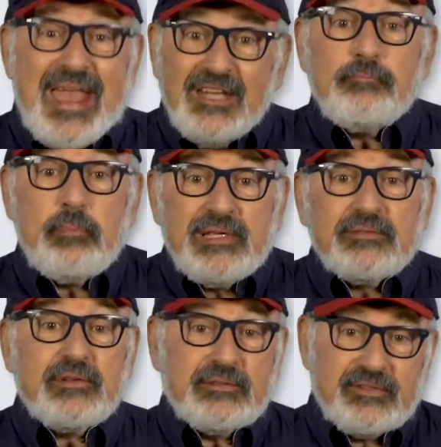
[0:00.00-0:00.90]
and
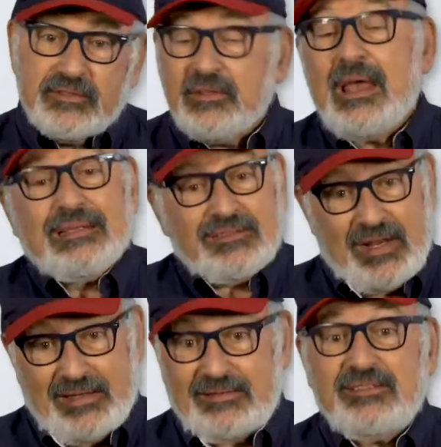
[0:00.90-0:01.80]
businesses
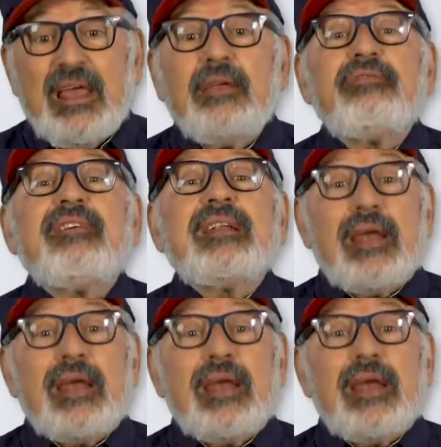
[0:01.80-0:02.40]
stay safe and